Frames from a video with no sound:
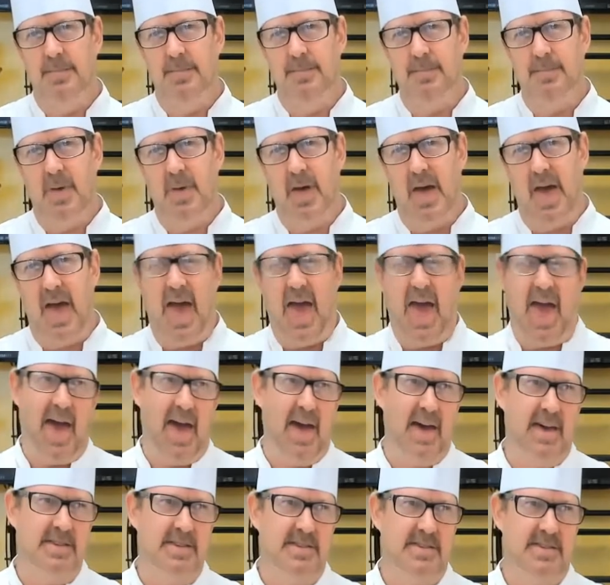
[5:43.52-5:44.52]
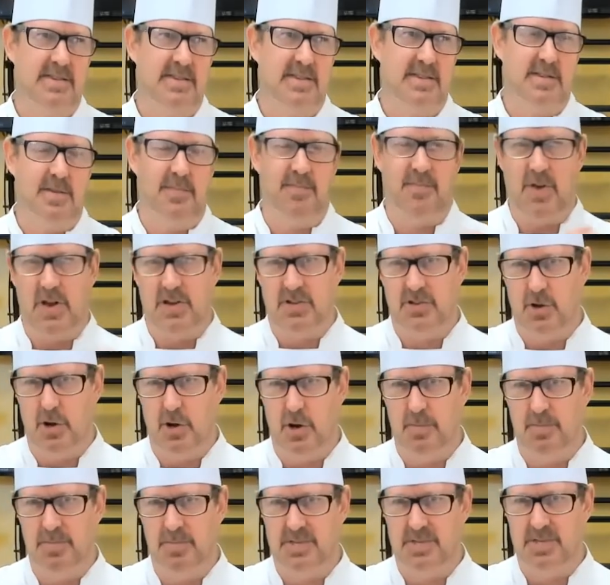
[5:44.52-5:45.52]
has some fresh
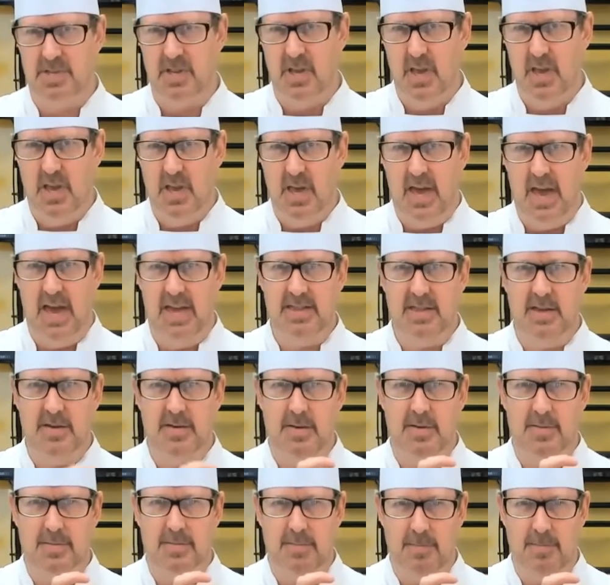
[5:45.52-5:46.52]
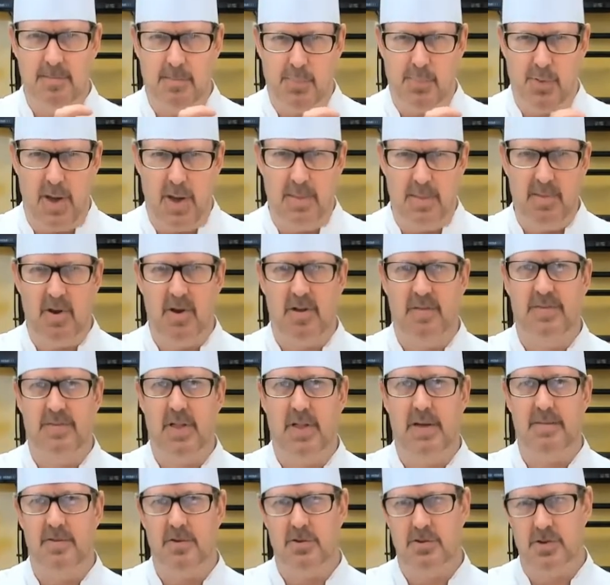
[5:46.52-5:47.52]
herbs, and the primary
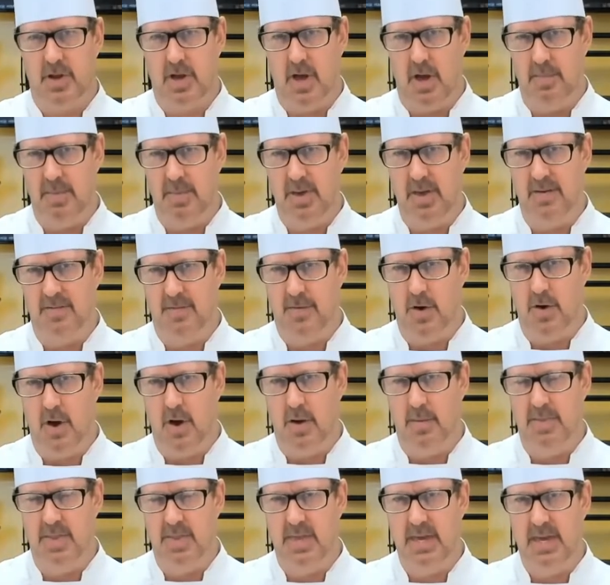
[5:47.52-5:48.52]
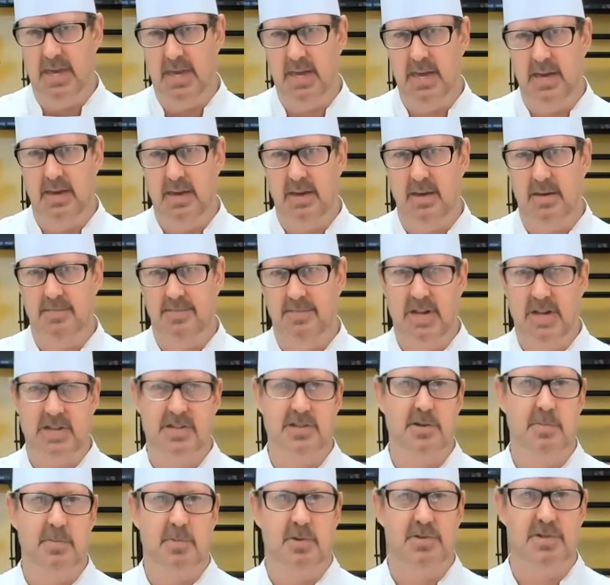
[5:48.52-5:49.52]
flavors are coming from the
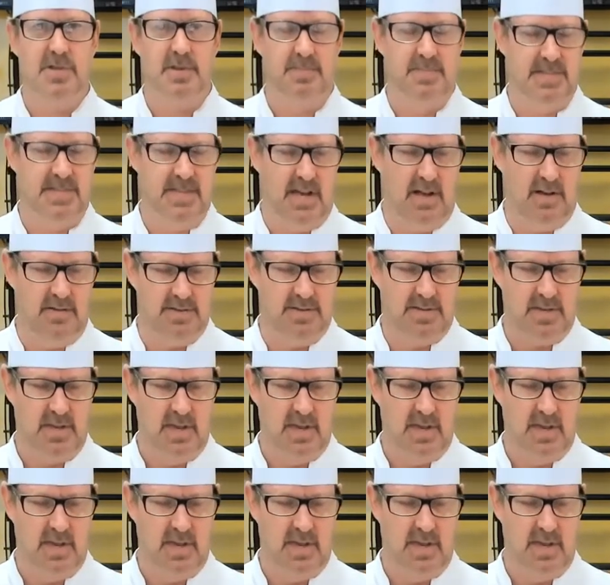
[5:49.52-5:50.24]
vegetables themselves.